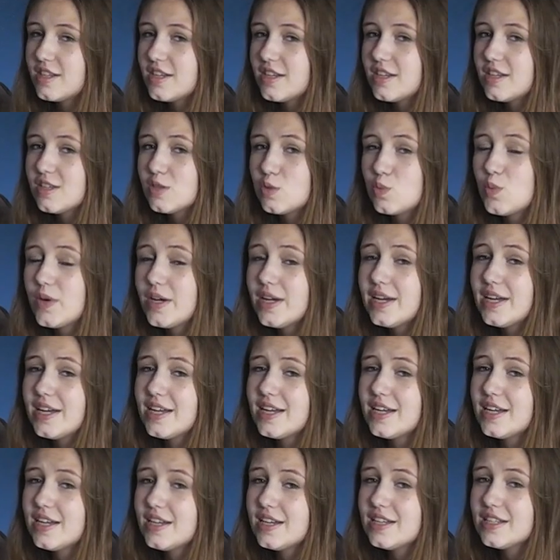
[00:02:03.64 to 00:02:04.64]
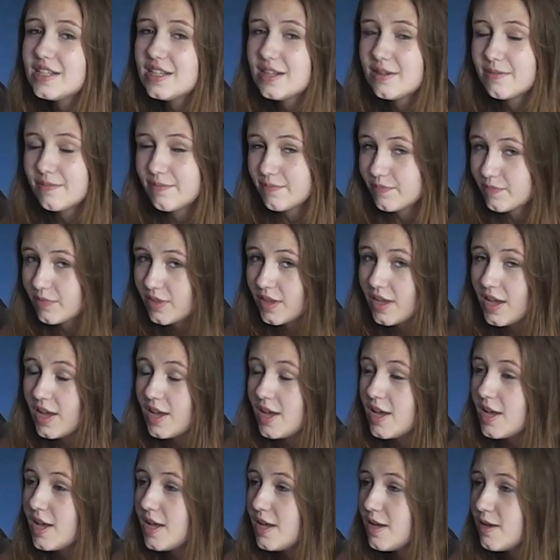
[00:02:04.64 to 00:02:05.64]
is weird.
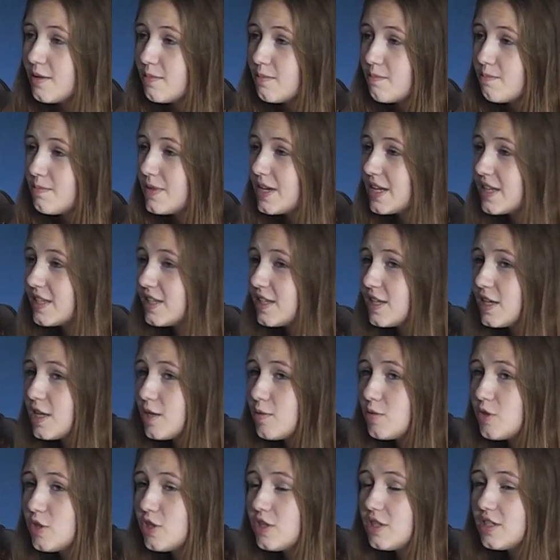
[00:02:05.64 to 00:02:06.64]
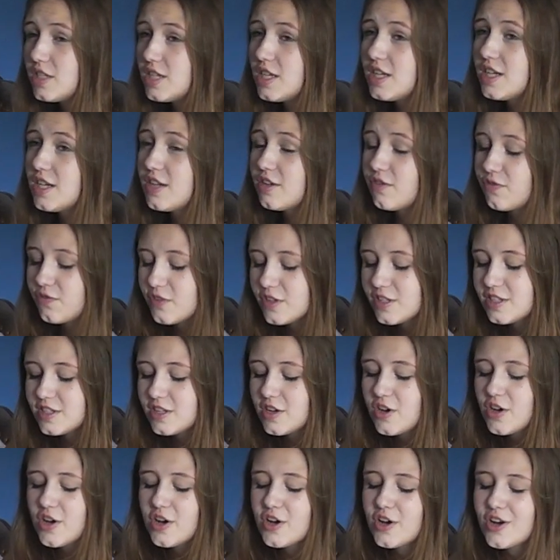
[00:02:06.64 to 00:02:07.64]
Mixing up two different
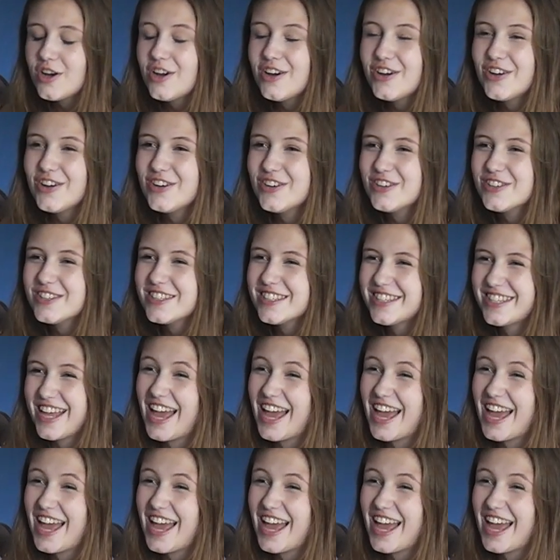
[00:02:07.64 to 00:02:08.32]
songs.